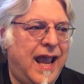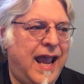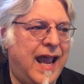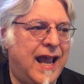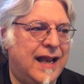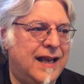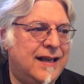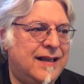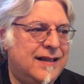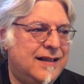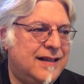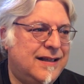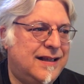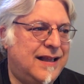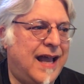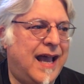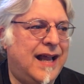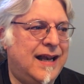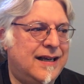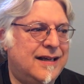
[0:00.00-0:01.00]
And
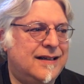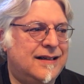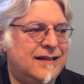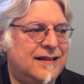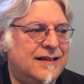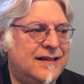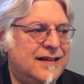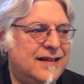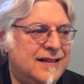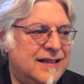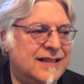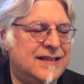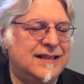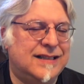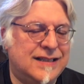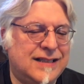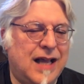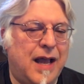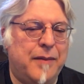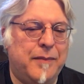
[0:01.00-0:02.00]
that this
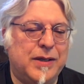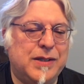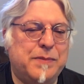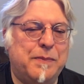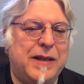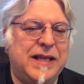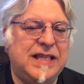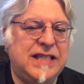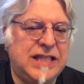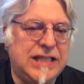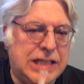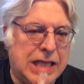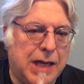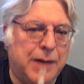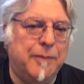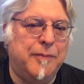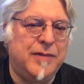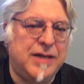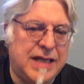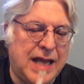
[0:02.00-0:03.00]
assignment's been
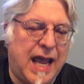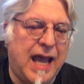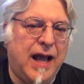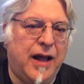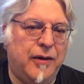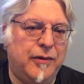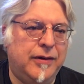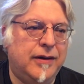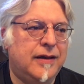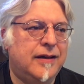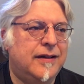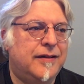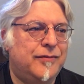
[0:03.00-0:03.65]
dumbed down